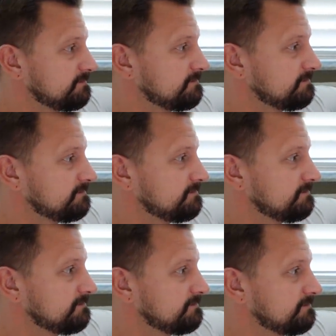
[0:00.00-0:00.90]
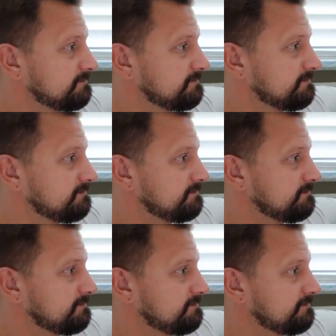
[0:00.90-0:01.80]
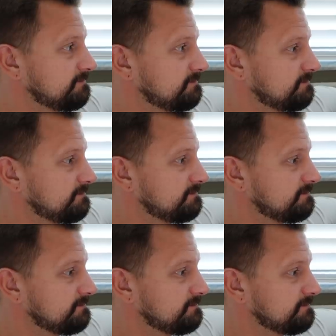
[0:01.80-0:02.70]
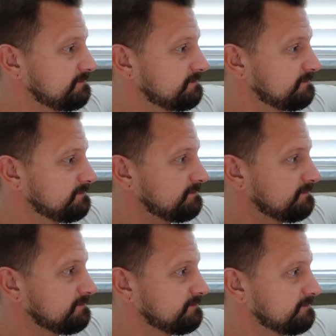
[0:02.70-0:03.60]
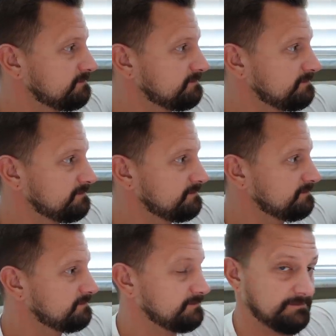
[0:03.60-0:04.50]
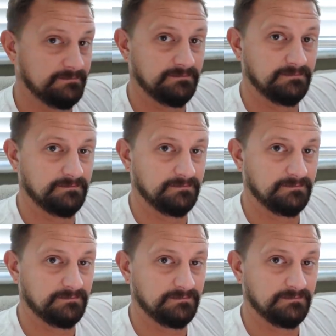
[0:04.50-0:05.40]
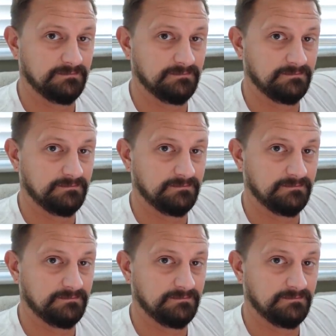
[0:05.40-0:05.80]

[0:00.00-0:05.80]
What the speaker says: [no speech]